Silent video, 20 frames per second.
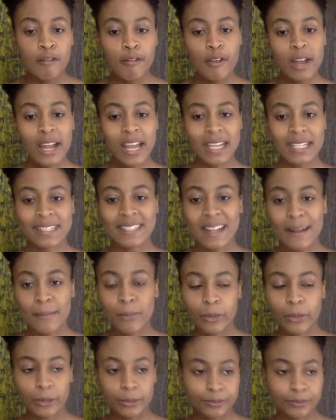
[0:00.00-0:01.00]
For
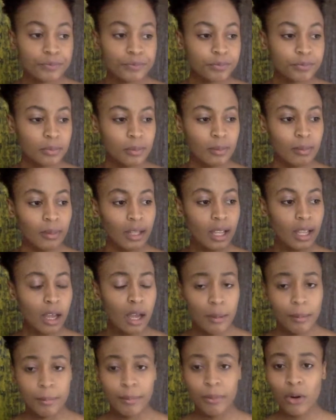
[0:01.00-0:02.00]
example,
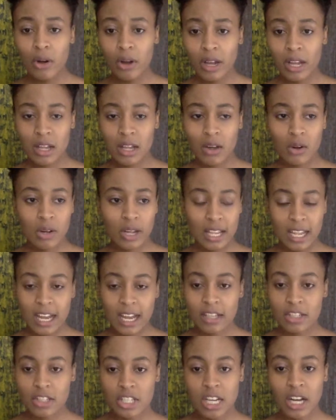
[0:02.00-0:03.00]
a boy or a
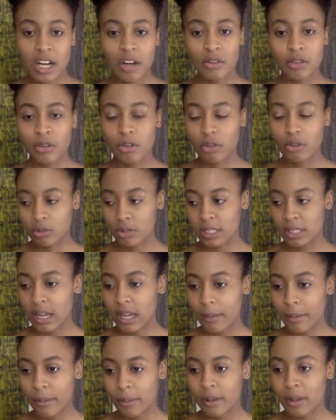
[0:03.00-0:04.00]
young child grows
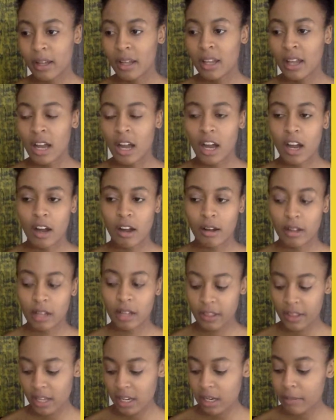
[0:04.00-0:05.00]
up, uh,
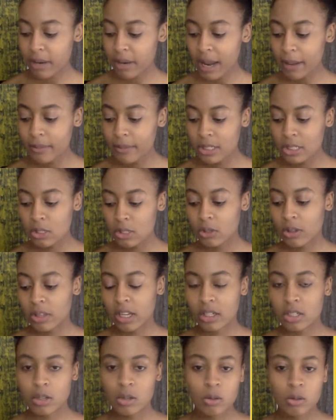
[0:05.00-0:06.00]
and then in primary school,
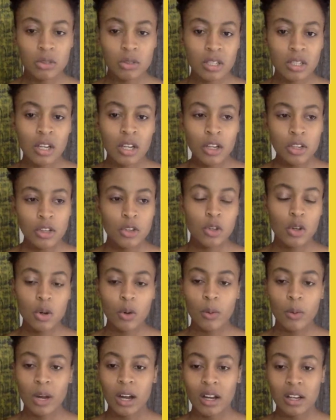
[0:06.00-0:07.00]
they are told, you
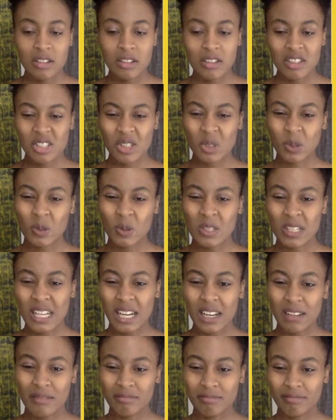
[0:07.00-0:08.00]
know what, you're so
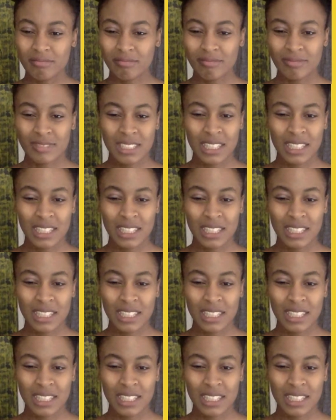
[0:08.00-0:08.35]
dumb,